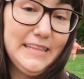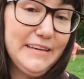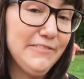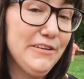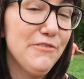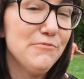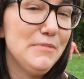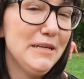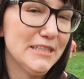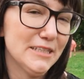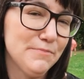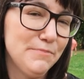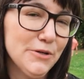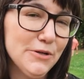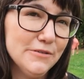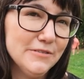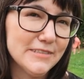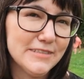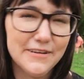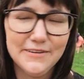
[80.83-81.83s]
They've given me a
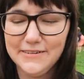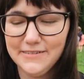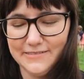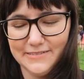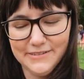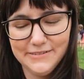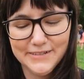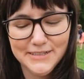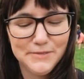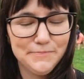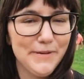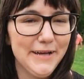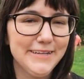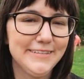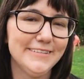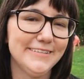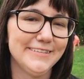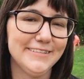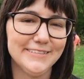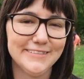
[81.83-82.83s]
spoon, so you're
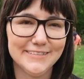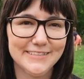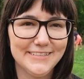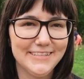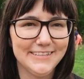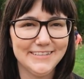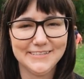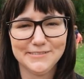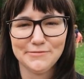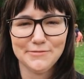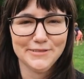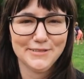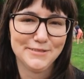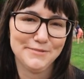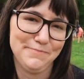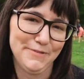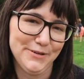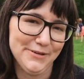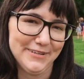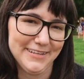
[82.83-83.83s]
expected to just eat this with a
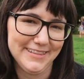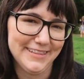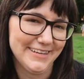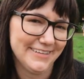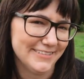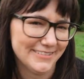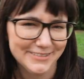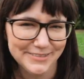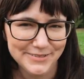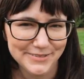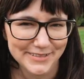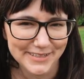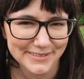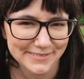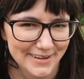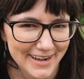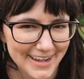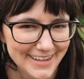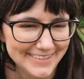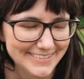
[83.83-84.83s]
spoon, I think. Surely,
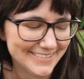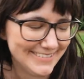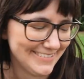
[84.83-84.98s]
right?